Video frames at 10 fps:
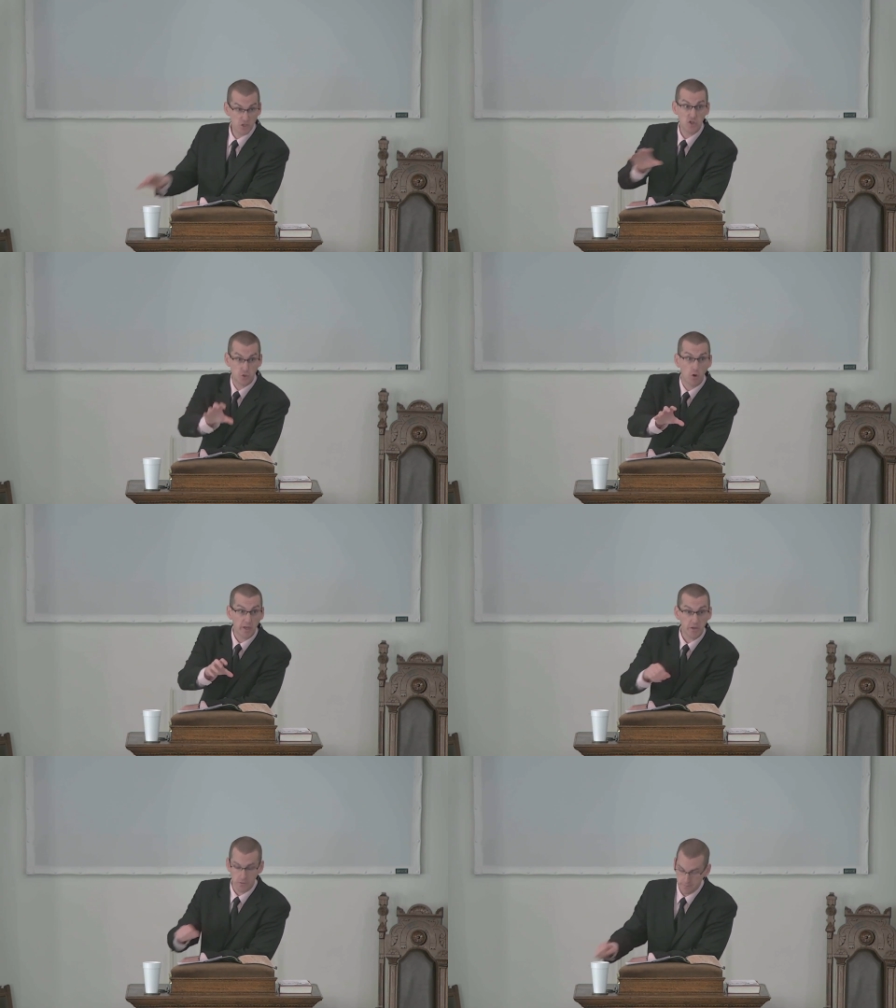to
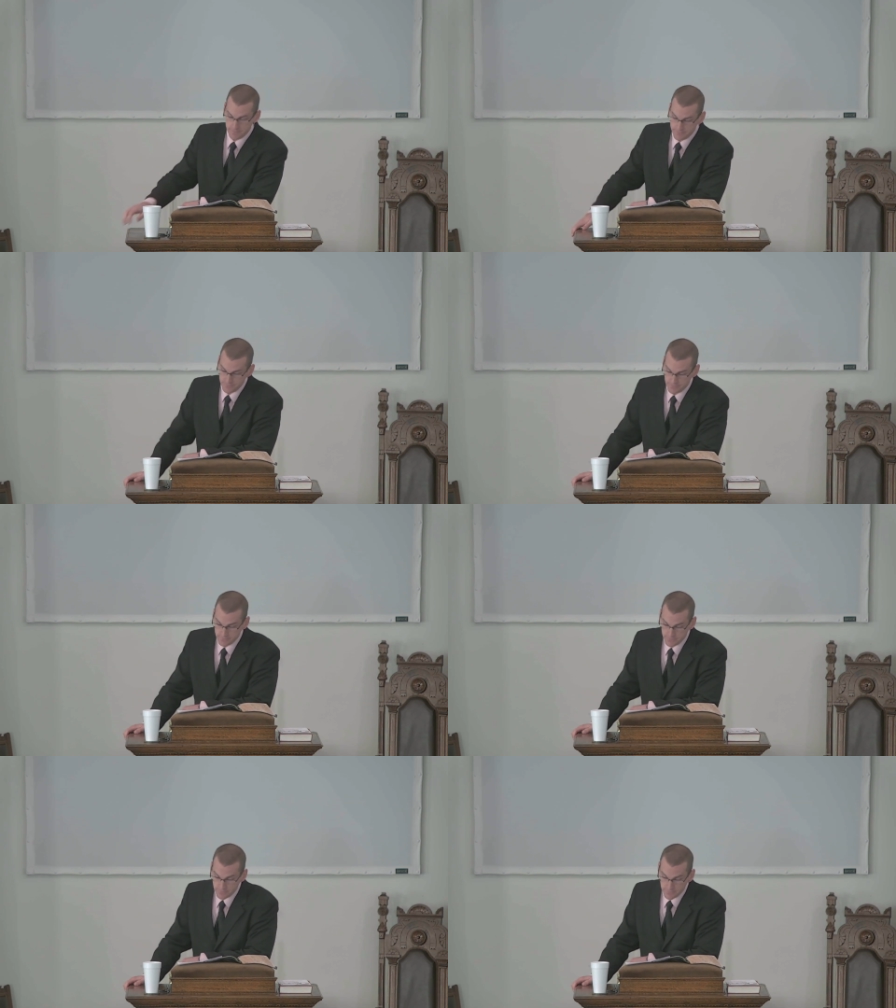destroy you,
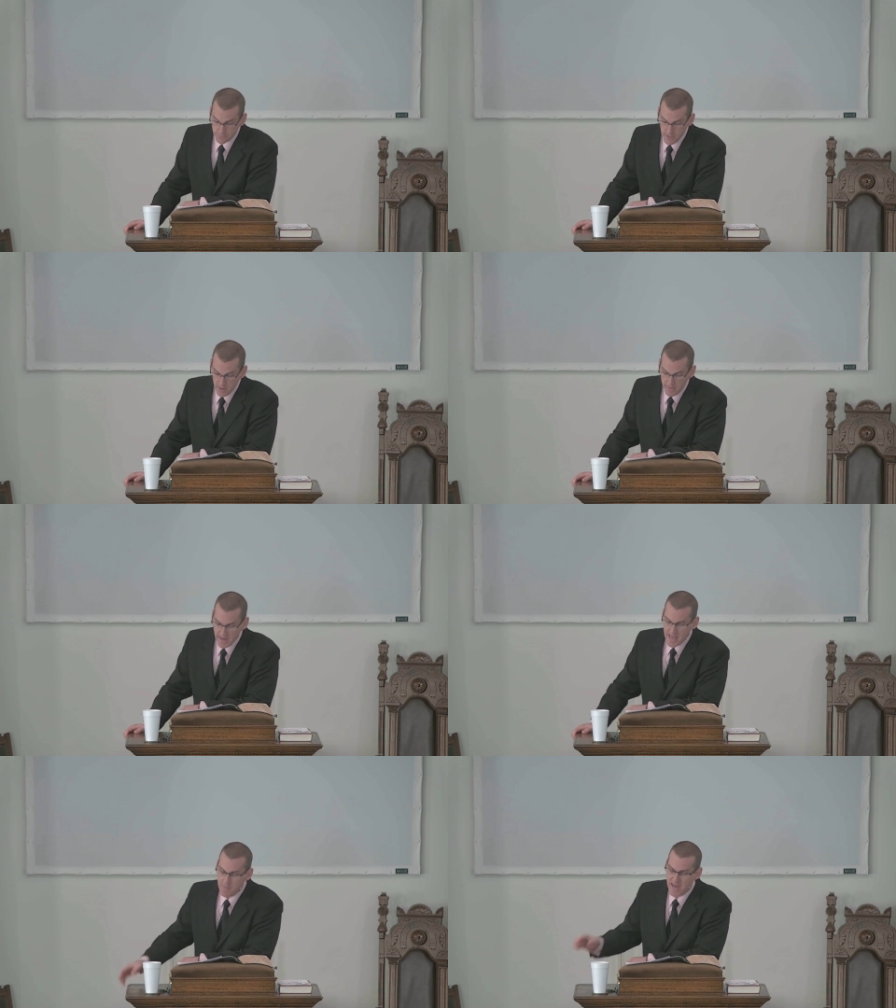
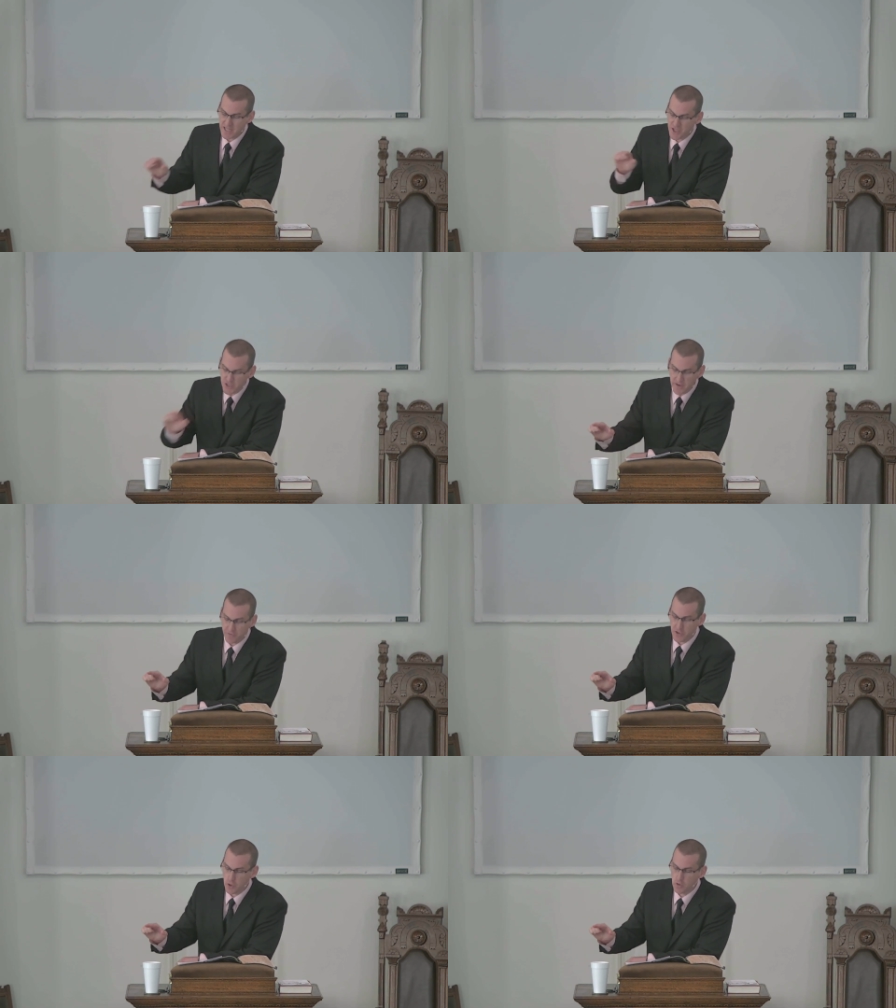that he might
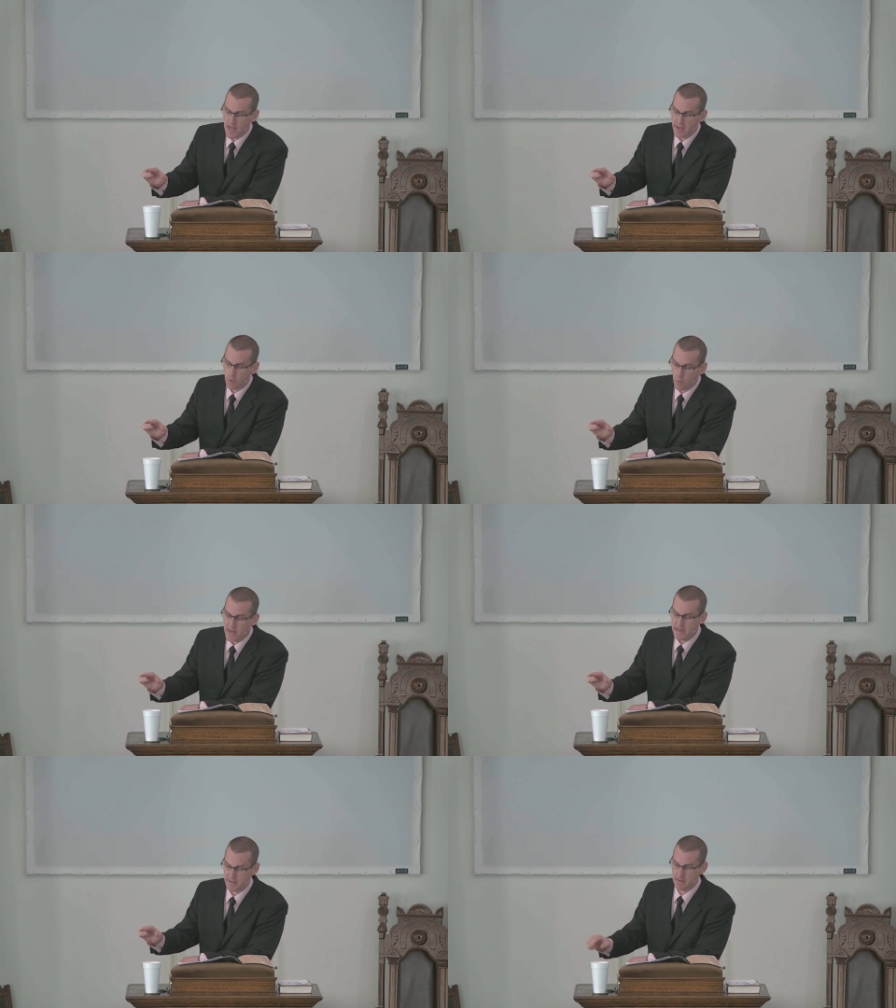sift you like
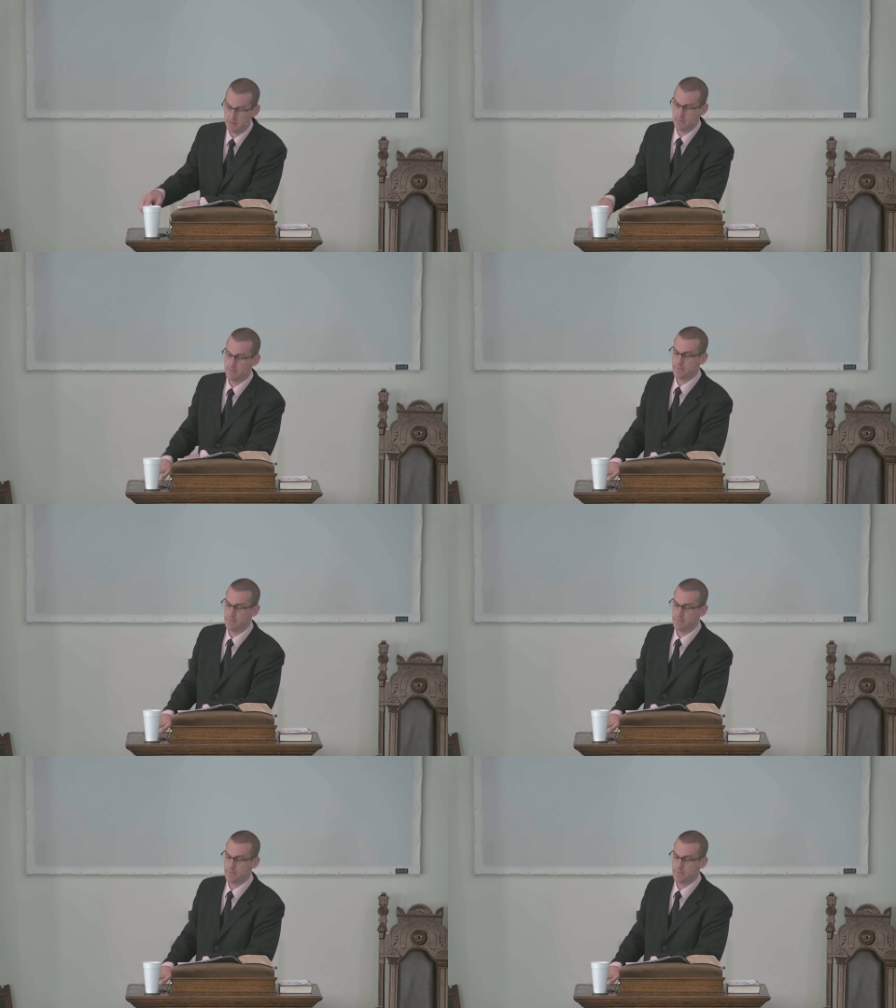wheat.